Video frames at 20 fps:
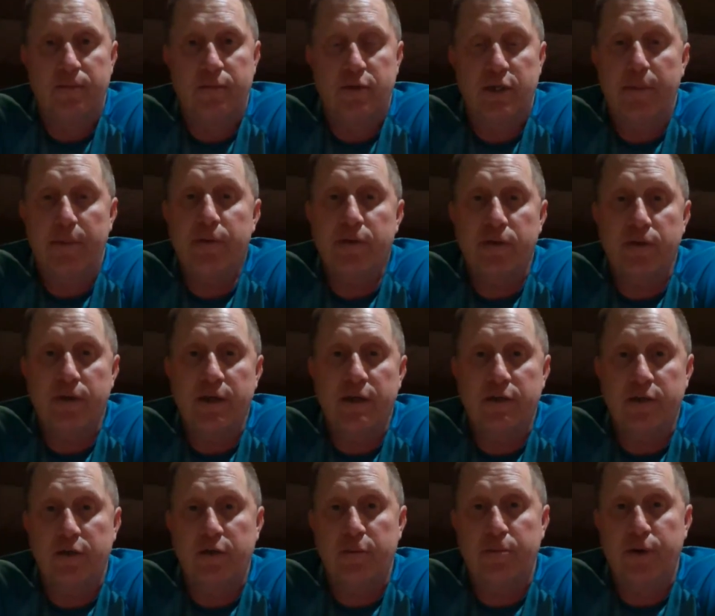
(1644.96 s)
Typically,
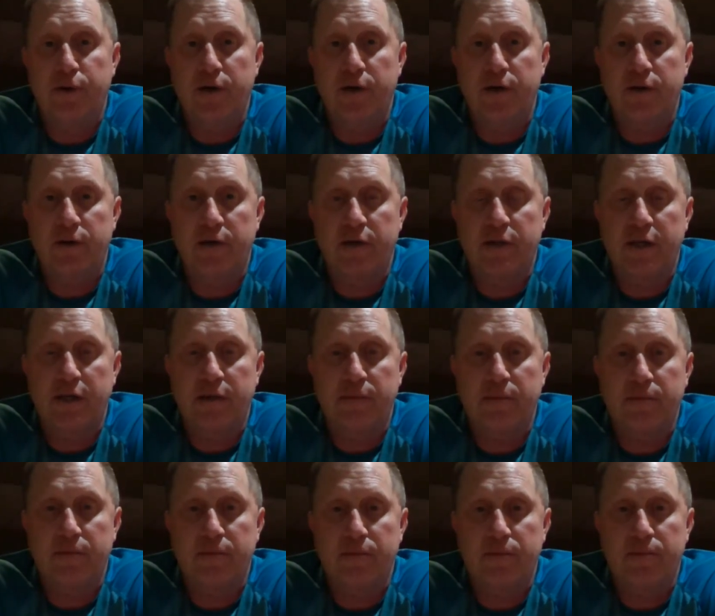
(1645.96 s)
he's a good putter. I think
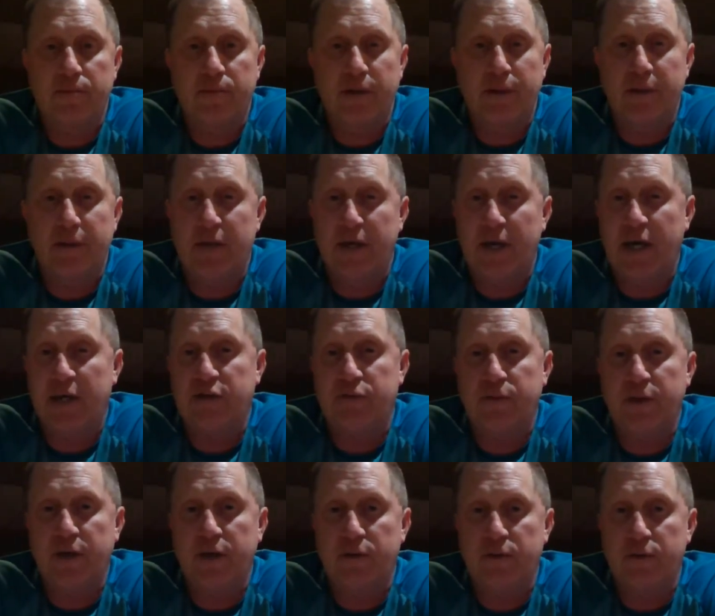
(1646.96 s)
maybe
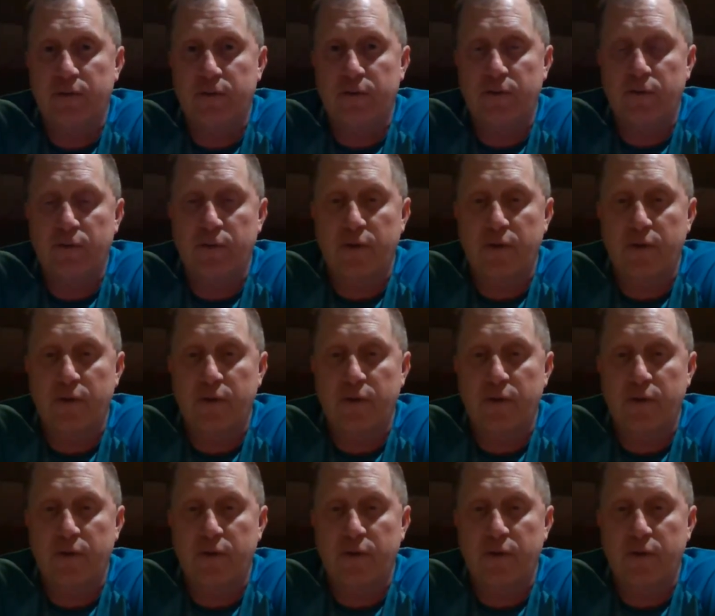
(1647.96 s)
last week or